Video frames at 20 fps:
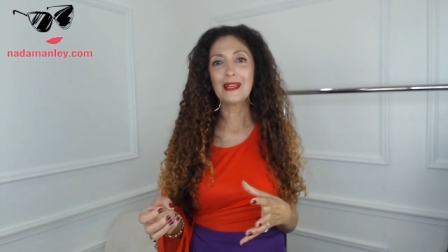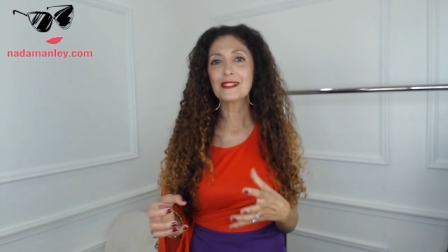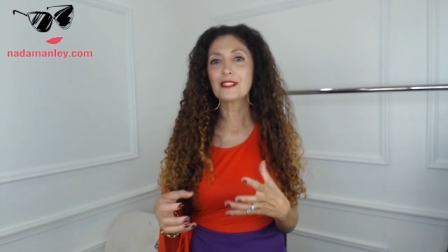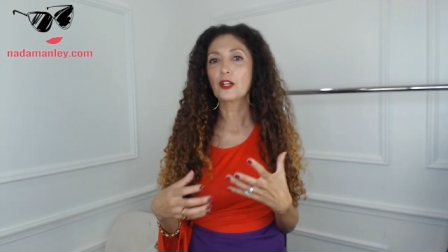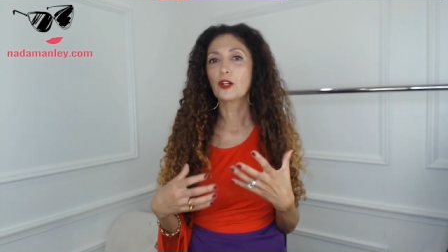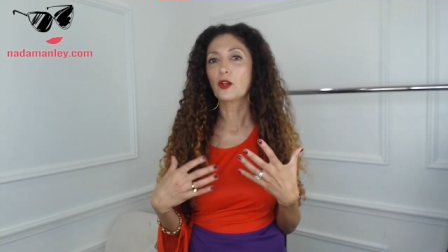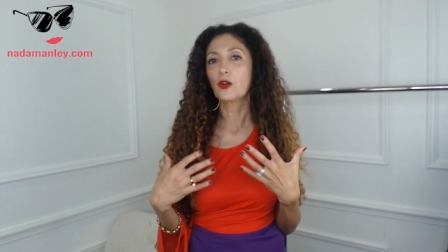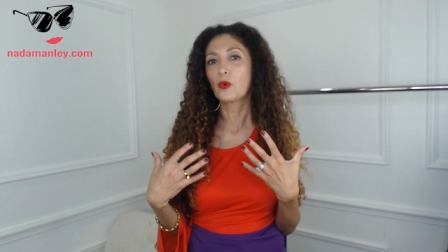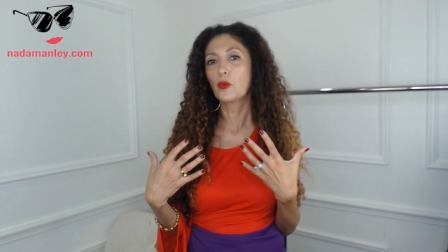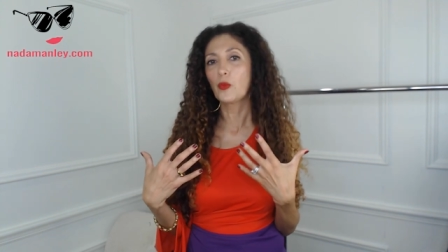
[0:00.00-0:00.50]
It's
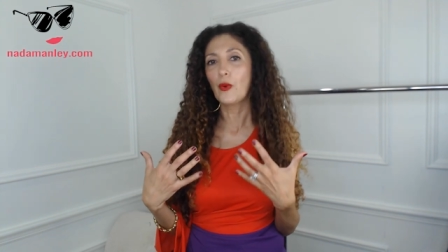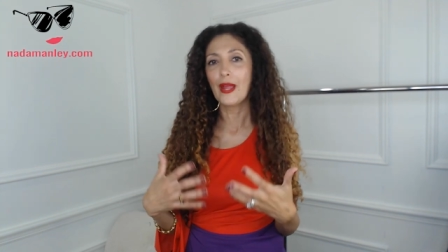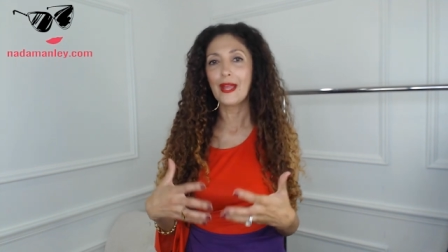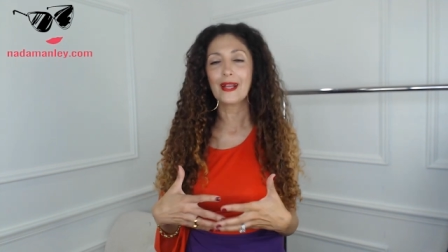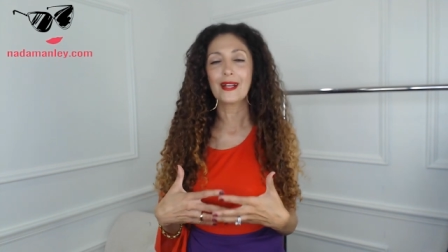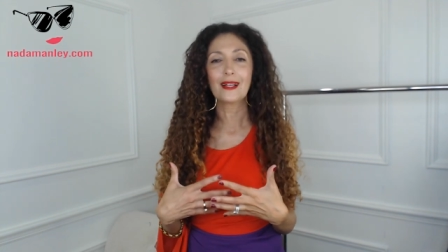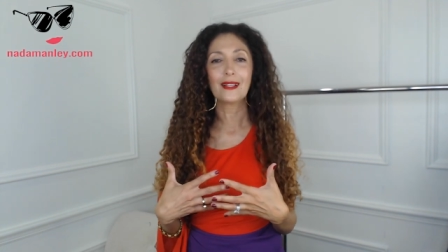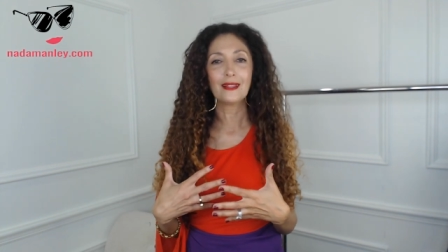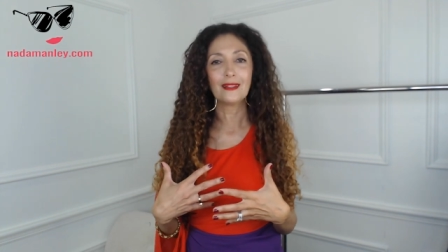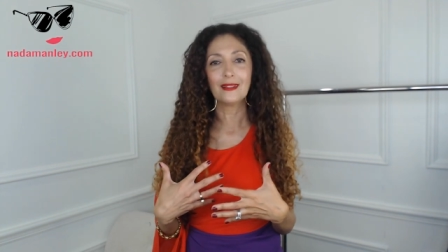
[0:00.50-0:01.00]
a
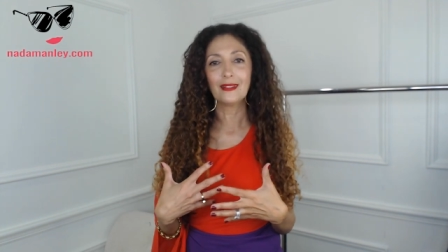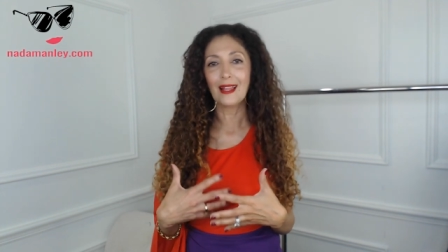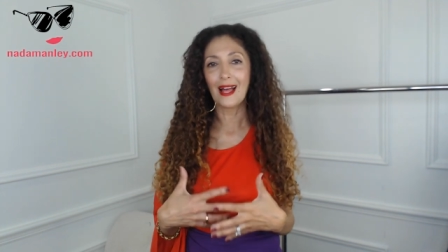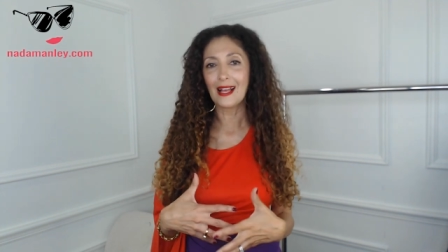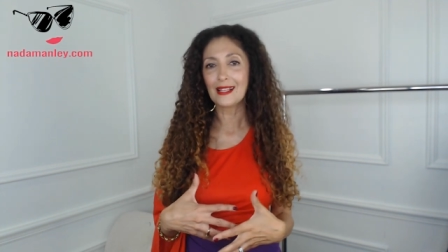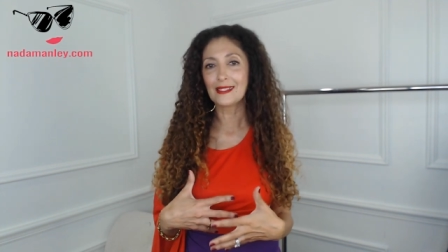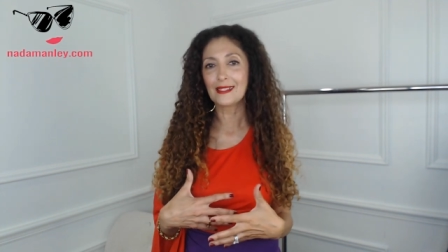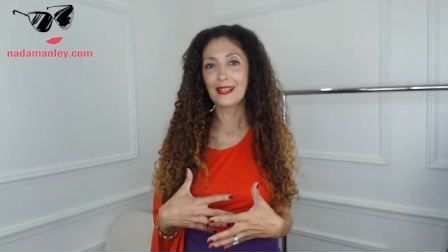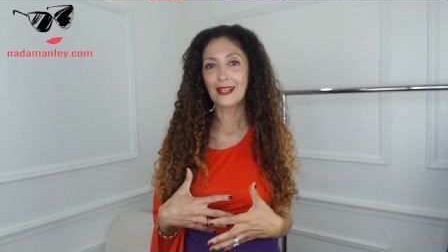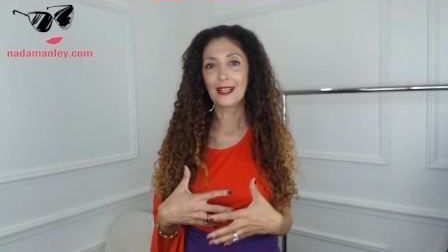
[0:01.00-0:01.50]
great
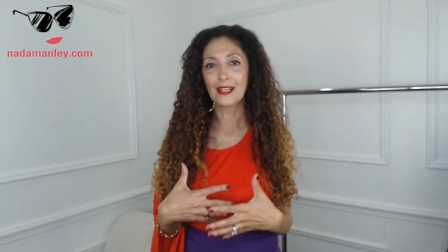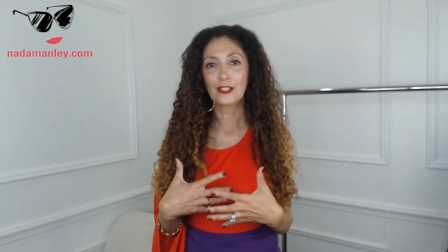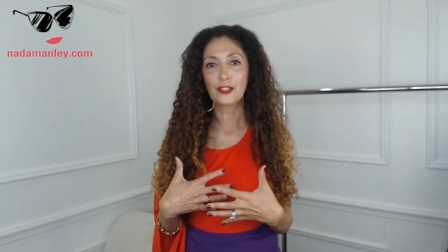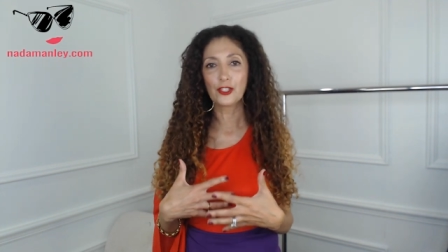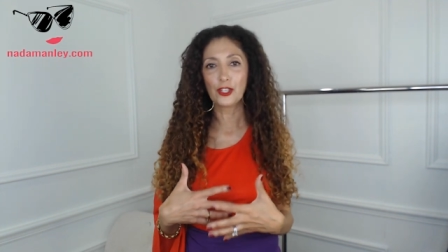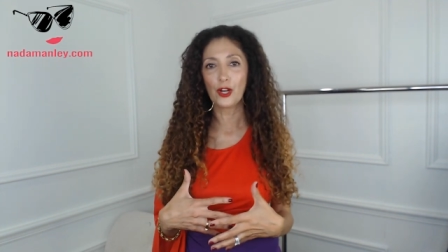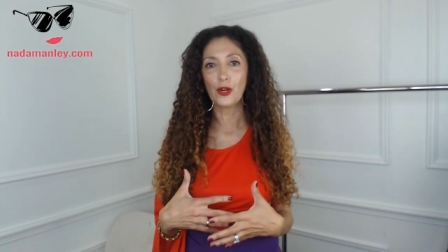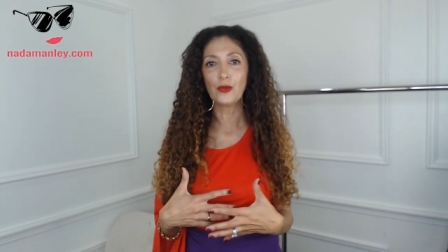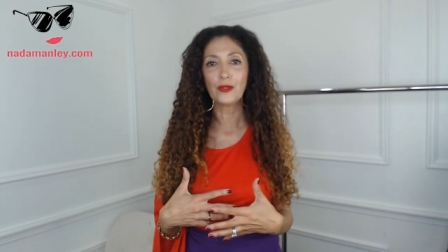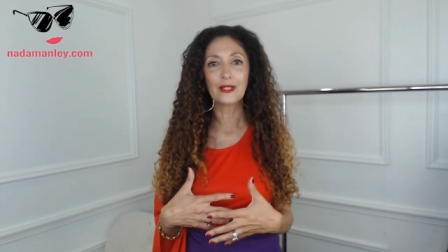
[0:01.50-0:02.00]
classic
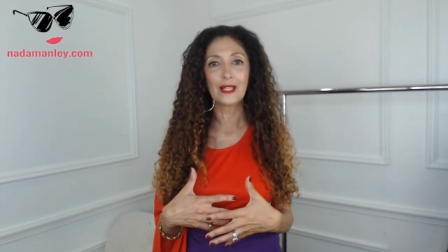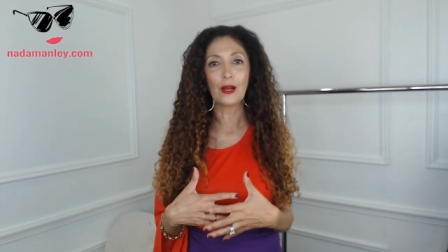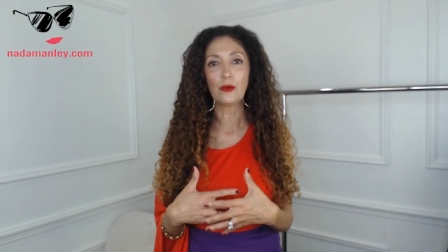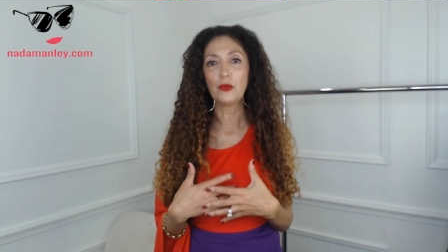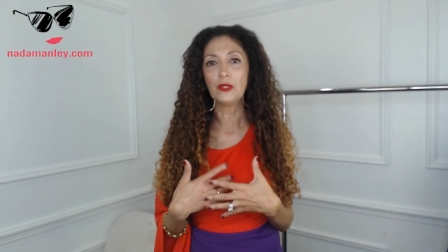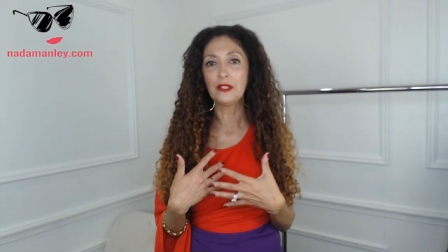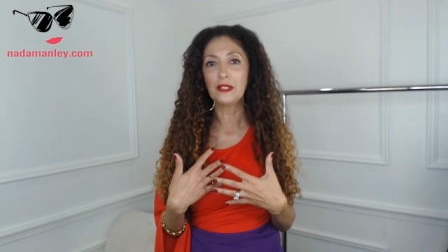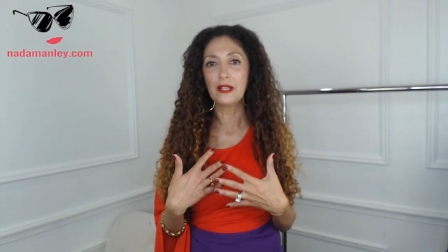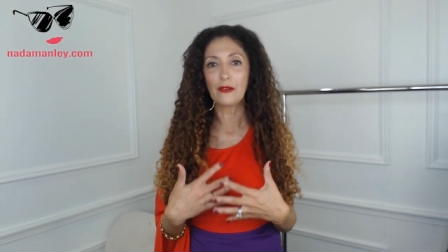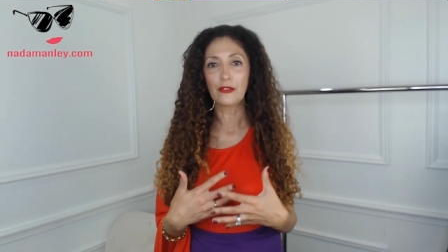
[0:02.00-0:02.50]
tote that
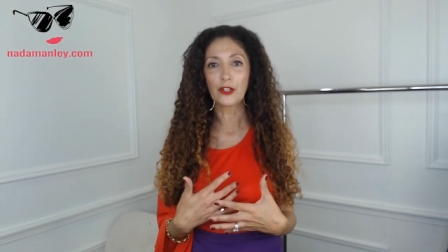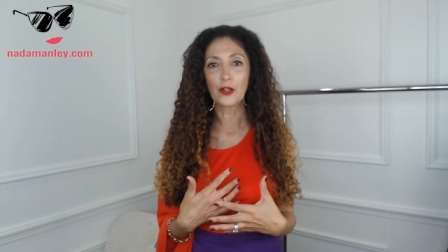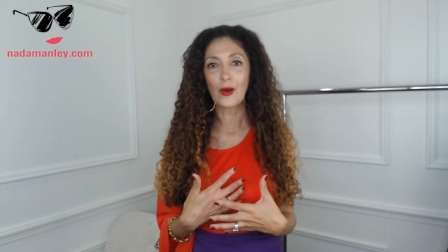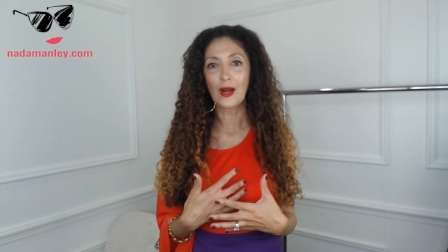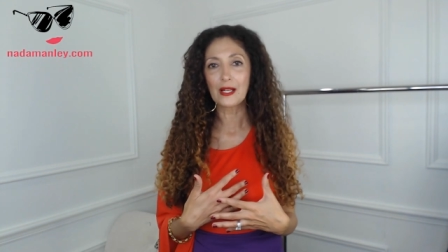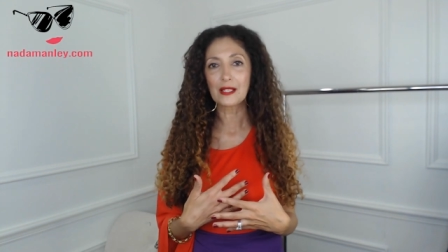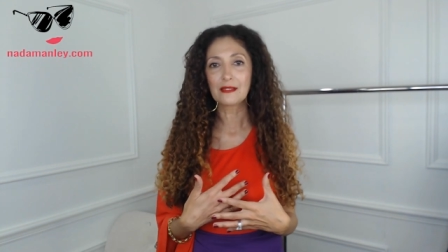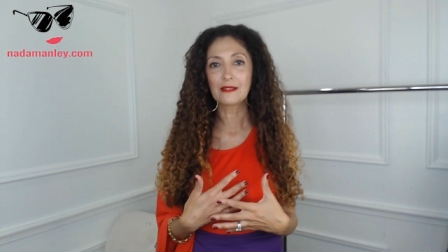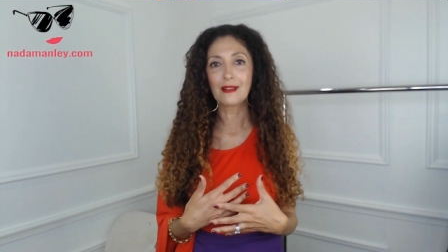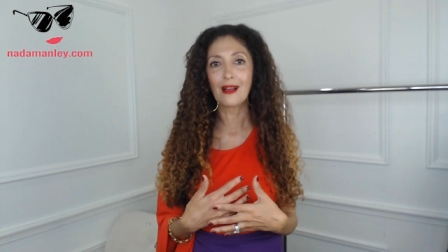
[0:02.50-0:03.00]
will never go
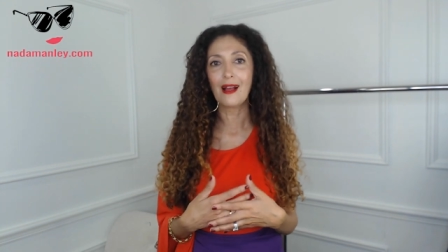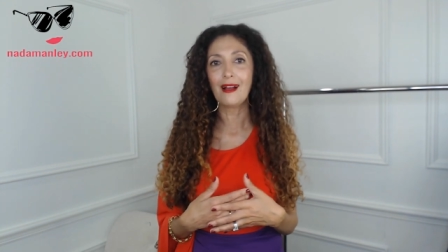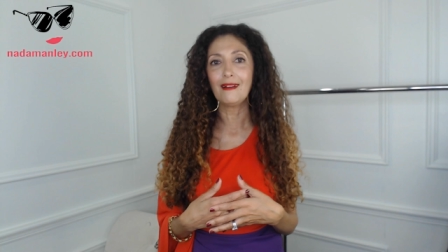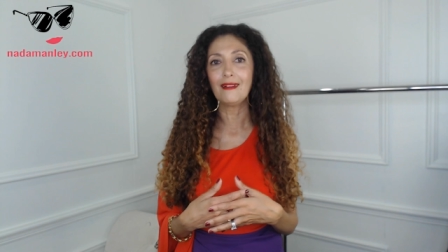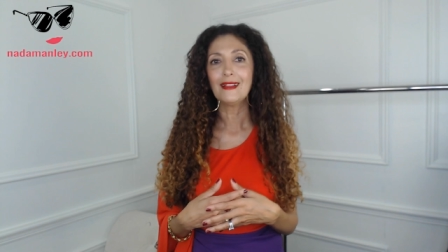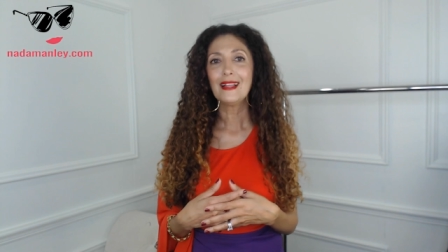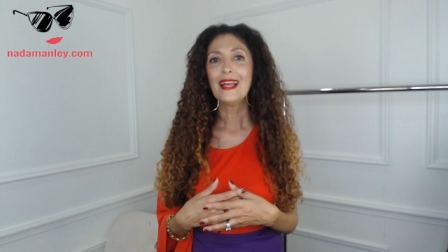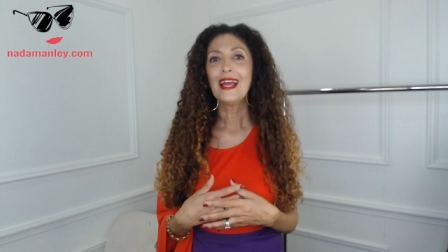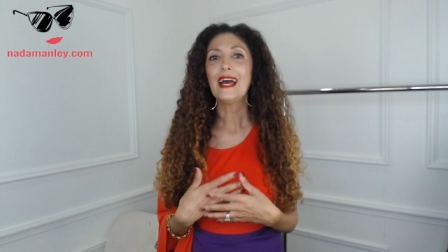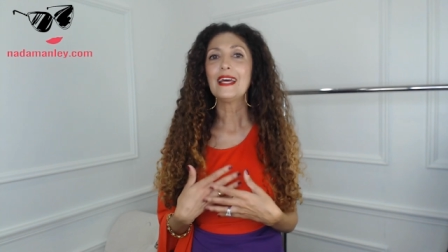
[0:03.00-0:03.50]
out of style
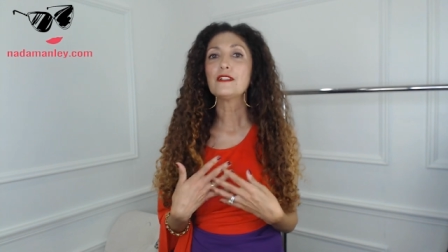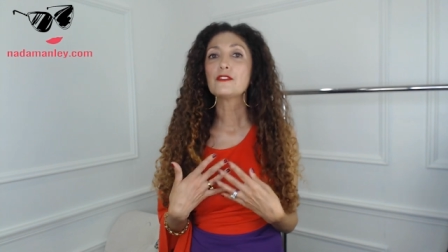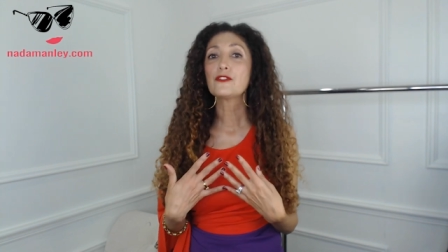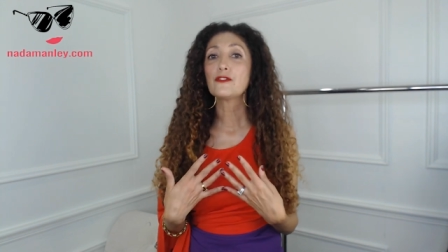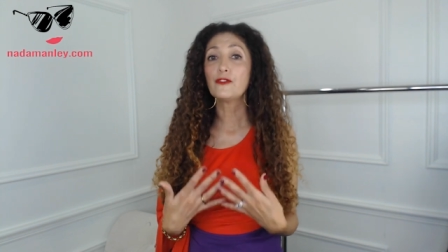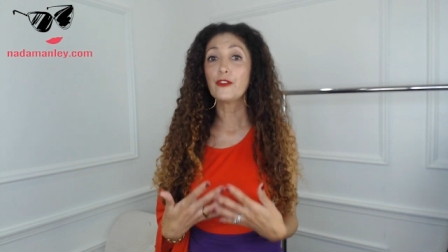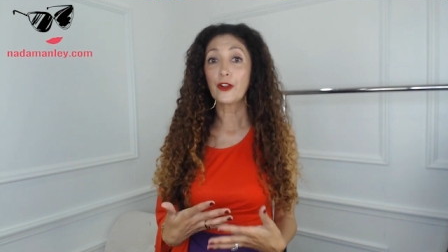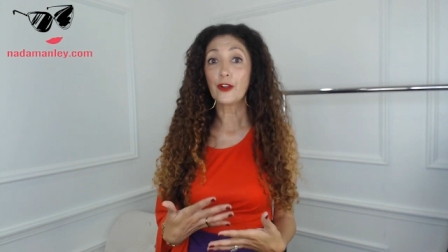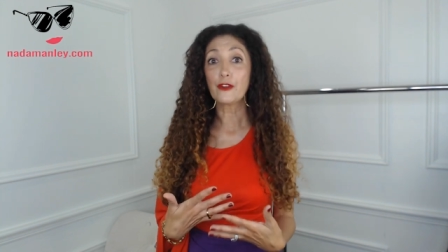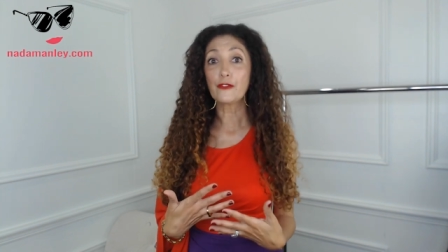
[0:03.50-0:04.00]
and it's
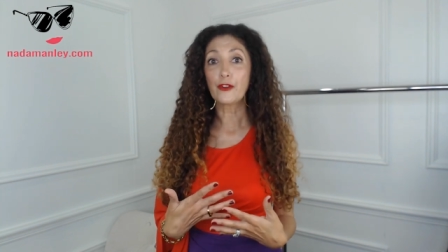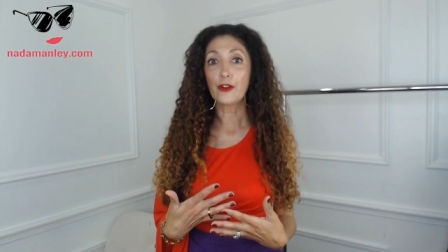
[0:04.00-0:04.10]
very,